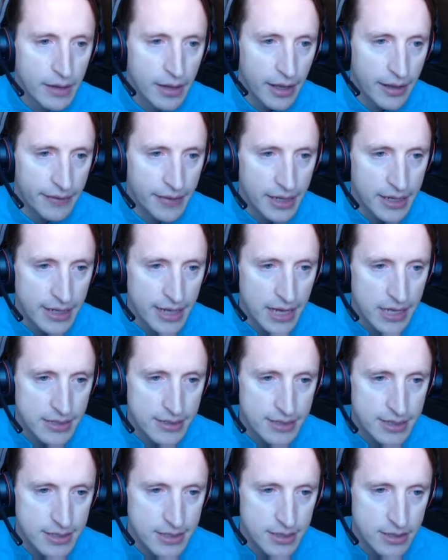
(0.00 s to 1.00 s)
And then he has
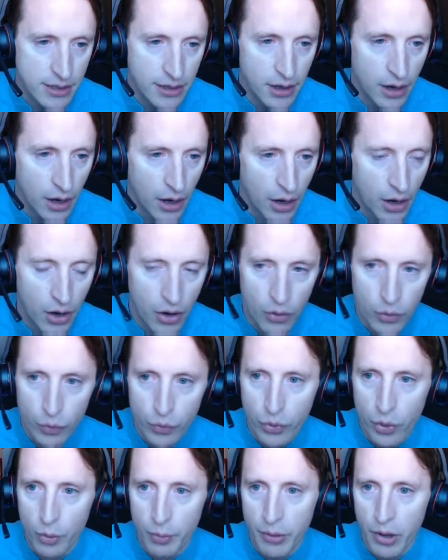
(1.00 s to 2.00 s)
this
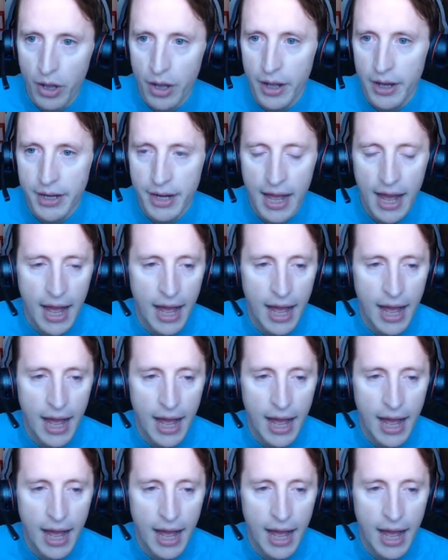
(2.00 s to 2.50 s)
robot